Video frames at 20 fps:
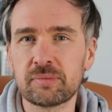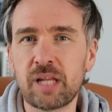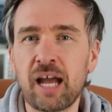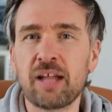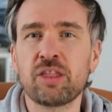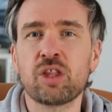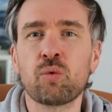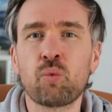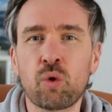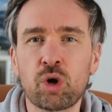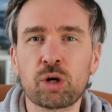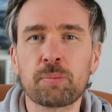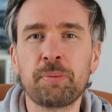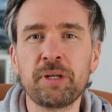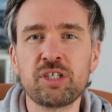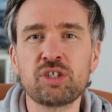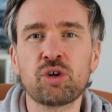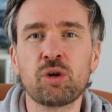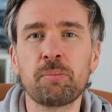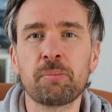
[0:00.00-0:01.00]
And the work
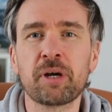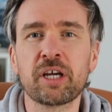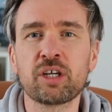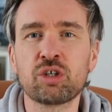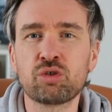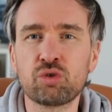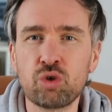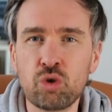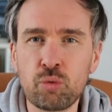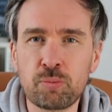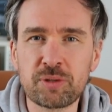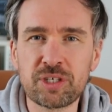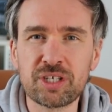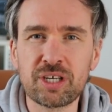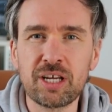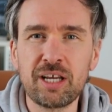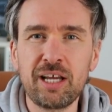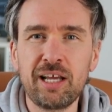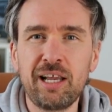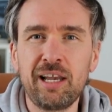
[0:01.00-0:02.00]
being done by groups
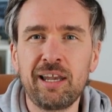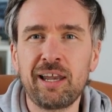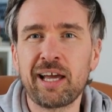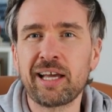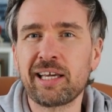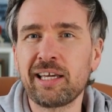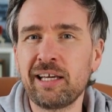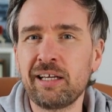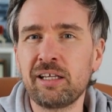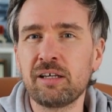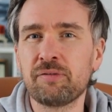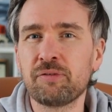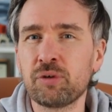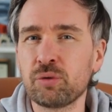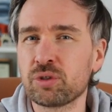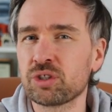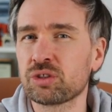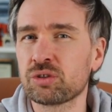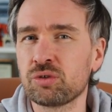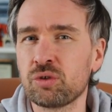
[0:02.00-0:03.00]
like Ilja
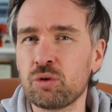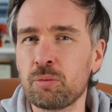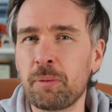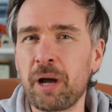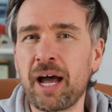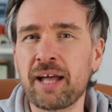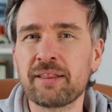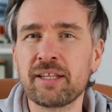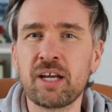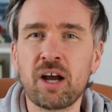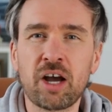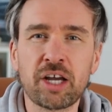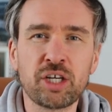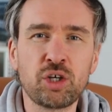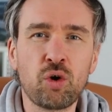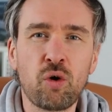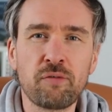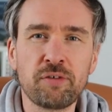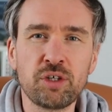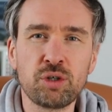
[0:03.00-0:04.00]
Voets' group at the
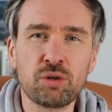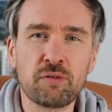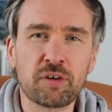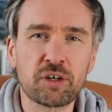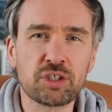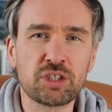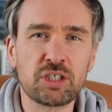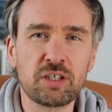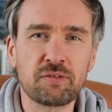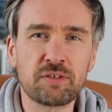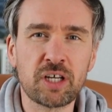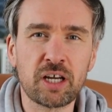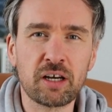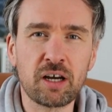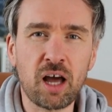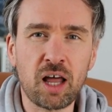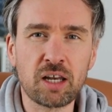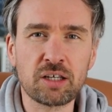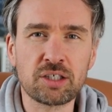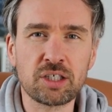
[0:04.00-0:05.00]
Eindhoven University of
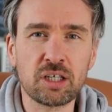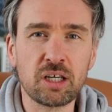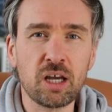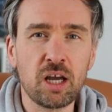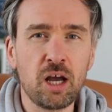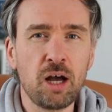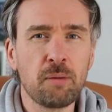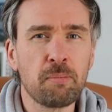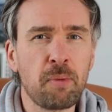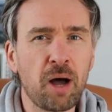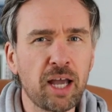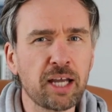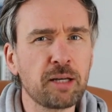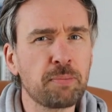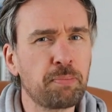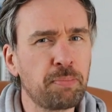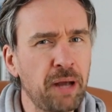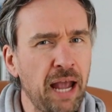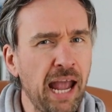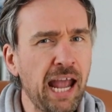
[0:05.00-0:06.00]
Technology
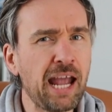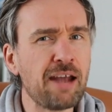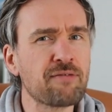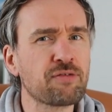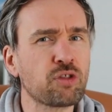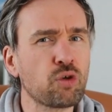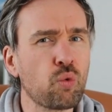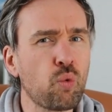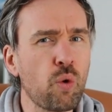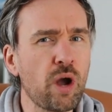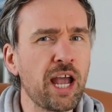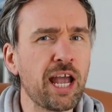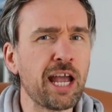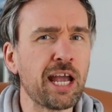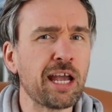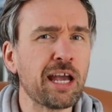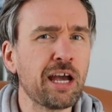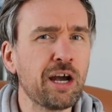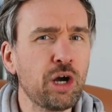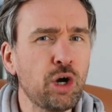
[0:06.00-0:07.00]
might pave the
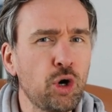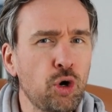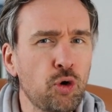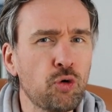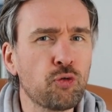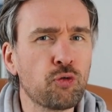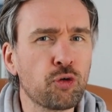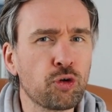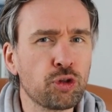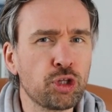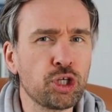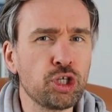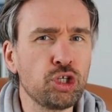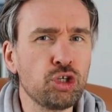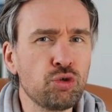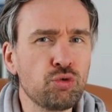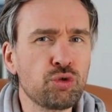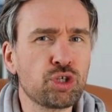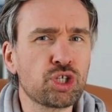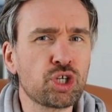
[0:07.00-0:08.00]
way for the
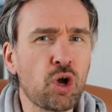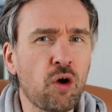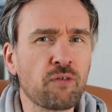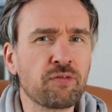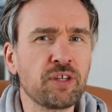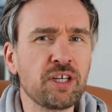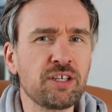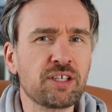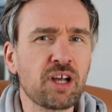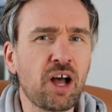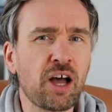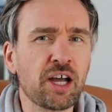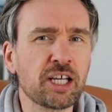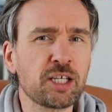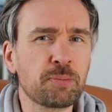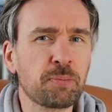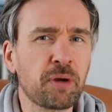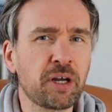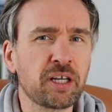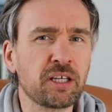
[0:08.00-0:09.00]
use of these
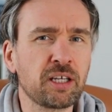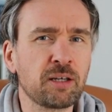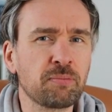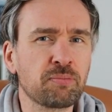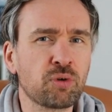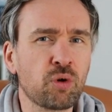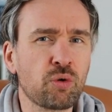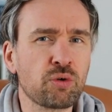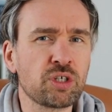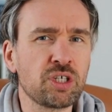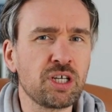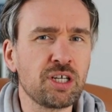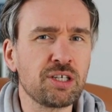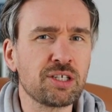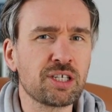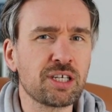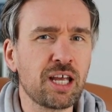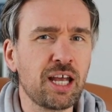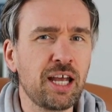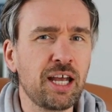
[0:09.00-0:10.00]
ice-binding
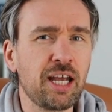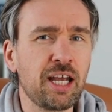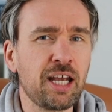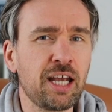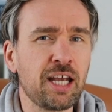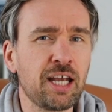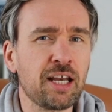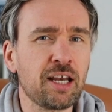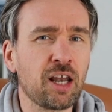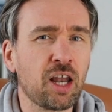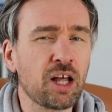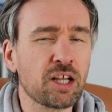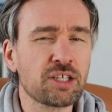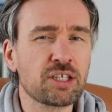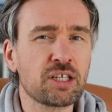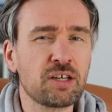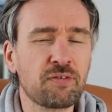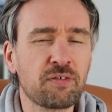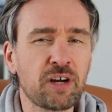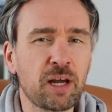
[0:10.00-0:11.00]
proteins in lots
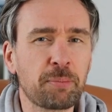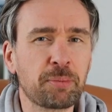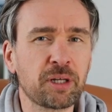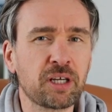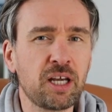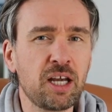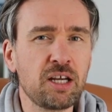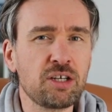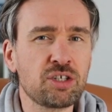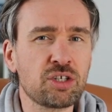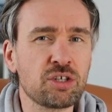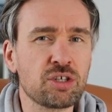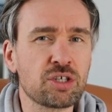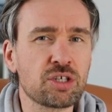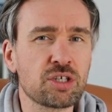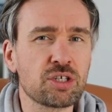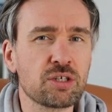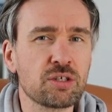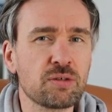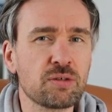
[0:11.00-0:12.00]
of different
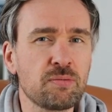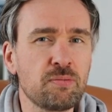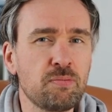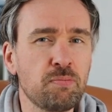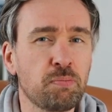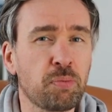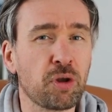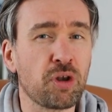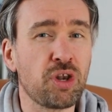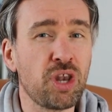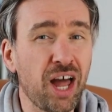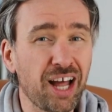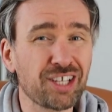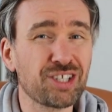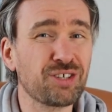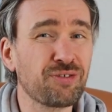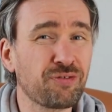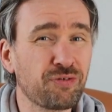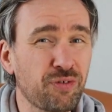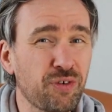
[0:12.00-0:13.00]
applications. But not
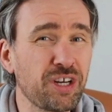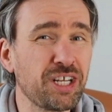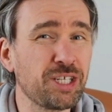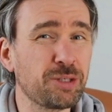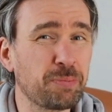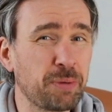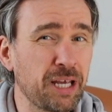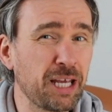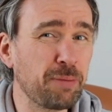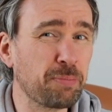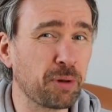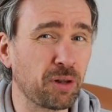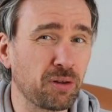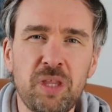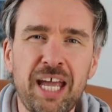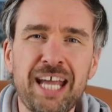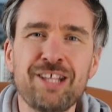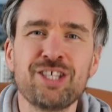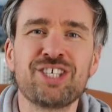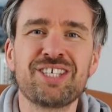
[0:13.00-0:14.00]
to freeze people.
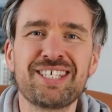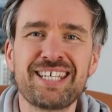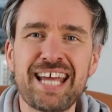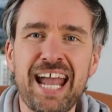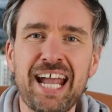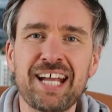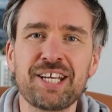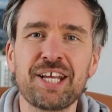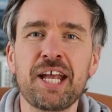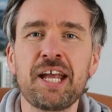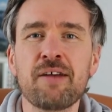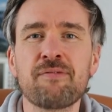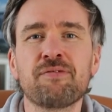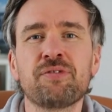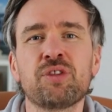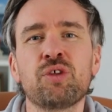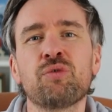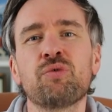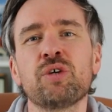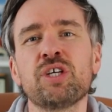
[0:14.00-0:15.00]
Instead,
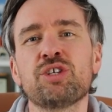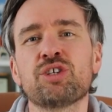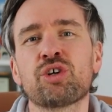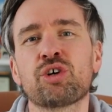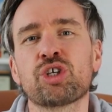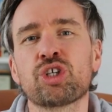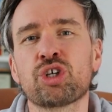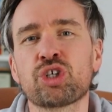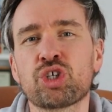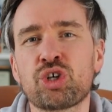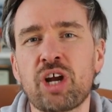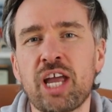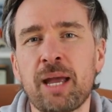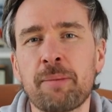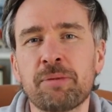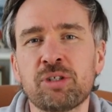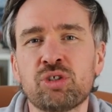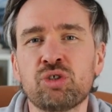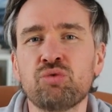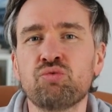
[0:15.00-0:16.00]
if the researchers are
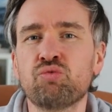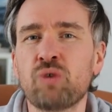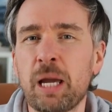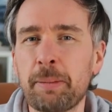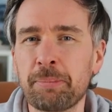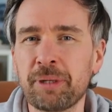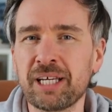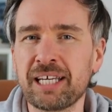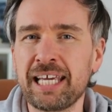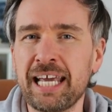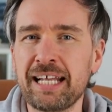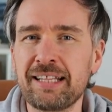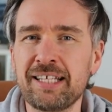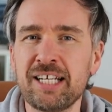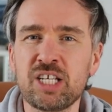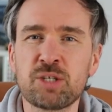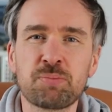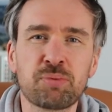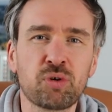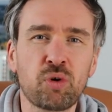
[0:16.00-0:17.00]
able to replicate
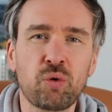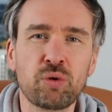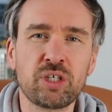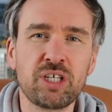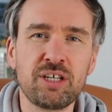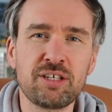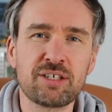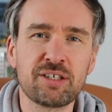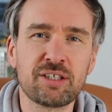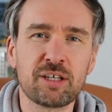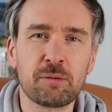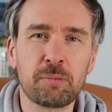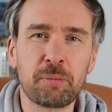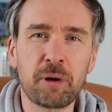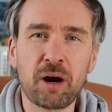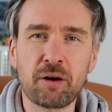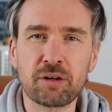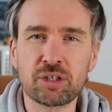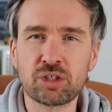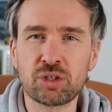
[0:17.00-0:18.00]
these proteins in the
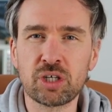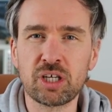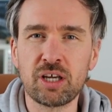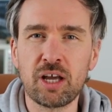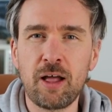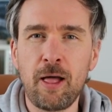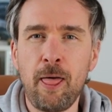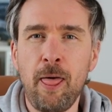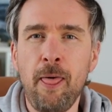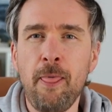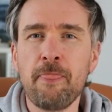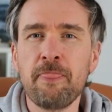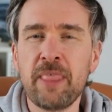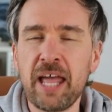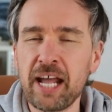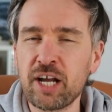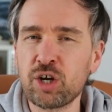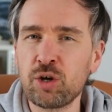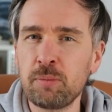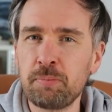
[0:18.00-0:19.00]
laboratory,
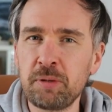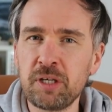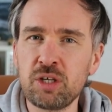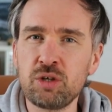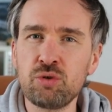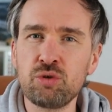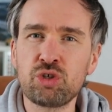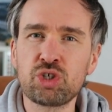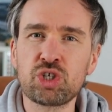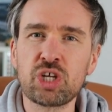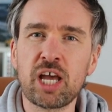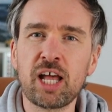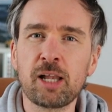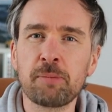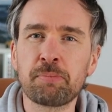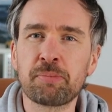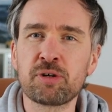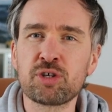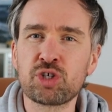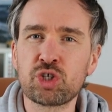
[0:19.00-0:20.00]
they could be used to
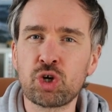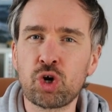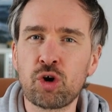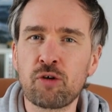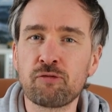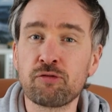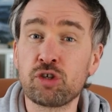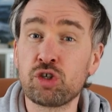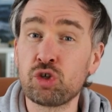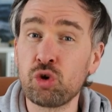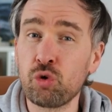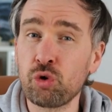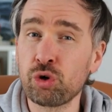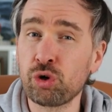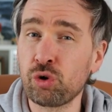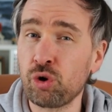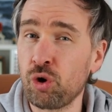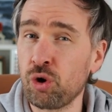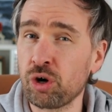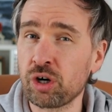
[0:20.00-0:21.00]
help preserve donor
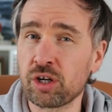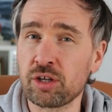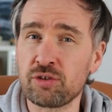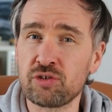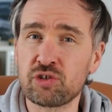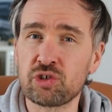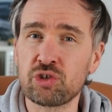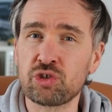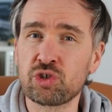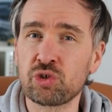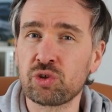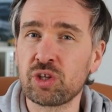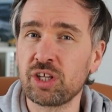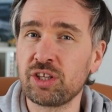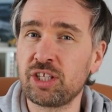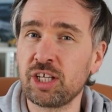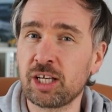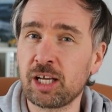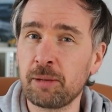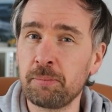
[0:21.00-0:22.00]
organs so
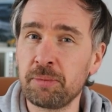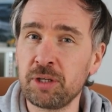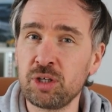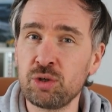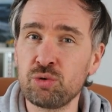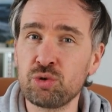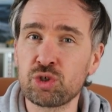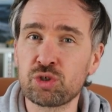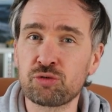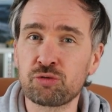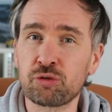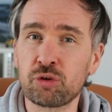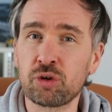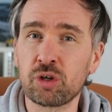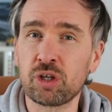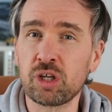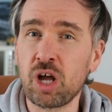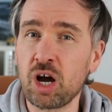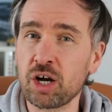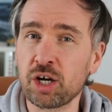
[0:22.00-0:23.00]
that they can be used for a
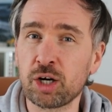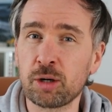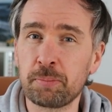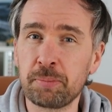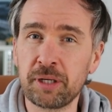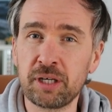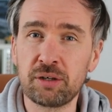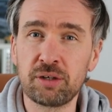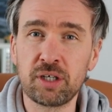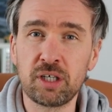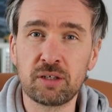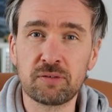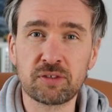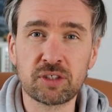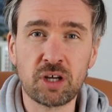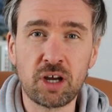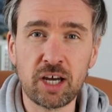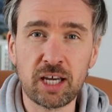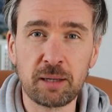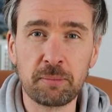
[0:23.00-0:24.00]
longer period of
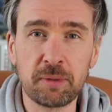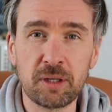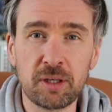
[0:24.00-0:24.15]
time.